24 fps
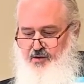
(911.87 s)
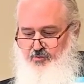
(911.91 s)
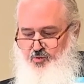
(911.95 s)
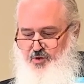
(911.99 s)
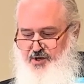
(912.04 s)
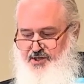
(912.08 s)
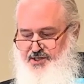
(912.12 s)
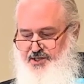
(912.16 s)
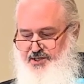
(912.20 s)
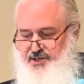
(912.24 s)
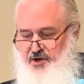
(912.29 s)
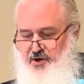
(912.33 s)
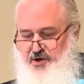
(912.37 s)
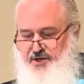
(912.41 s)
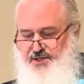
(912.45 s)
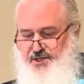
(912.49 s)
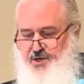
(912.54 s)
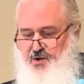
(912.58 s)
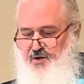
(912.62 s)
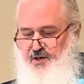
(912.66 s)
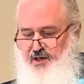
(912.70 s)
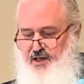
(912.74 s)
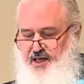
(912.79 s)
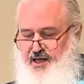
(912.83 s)
which has
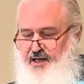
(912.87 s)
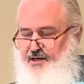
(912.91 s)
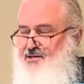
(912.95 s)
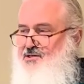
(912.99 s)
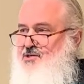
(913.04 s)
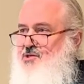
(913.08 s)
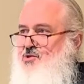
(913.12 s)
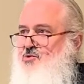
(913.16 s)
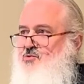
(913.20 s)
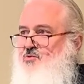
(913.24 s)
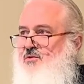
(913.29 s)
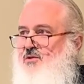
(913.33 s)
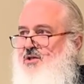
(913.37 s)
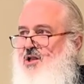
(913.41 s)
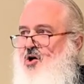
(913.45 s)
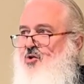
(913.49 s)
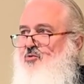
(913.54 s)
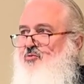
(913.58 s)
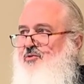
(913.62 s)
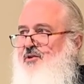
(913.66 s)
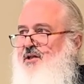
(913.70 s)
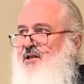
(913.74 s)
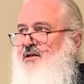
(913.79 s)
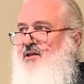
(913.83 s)
also led to
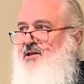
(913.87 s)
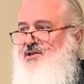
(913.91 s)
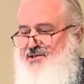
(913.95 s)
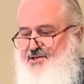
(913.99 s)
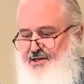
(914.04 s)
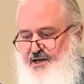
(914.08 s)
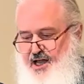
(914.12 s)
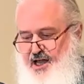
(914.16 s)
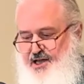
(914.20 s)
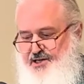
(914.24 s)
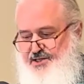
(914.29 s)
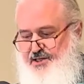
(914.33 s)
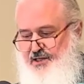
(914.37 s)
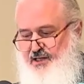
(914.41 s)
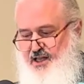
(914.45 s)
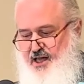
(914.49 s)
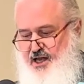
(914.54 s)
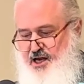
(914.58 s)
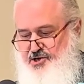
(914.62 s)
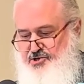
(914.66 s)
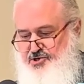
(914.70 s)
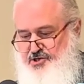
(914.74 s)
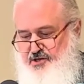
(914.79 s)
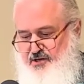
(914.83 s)
loneliness and
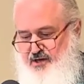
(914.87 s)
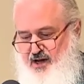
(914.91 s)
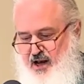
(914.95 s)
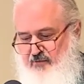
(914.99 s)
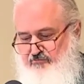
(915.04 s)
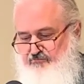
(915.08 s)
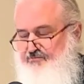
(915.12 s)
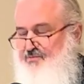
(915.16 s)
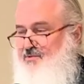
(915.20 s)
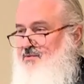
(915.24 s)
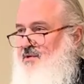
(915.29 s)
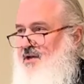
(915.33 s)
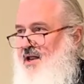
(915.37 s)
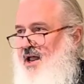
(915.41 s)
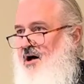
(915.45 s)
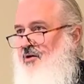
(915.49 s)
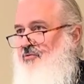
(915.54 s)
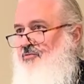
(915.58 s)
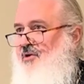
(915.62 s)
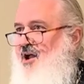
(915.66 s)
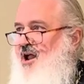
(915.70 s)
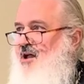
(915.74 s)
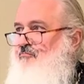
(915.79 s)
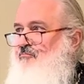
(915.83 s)
isolation and
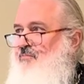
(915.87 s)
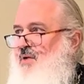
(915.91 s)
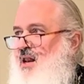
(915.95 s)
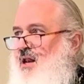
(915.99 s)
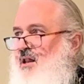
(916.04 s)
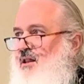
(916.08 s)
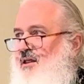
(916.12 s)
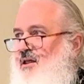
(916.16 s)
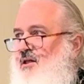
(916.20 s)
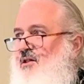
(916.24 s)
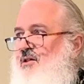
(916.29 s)
outright mental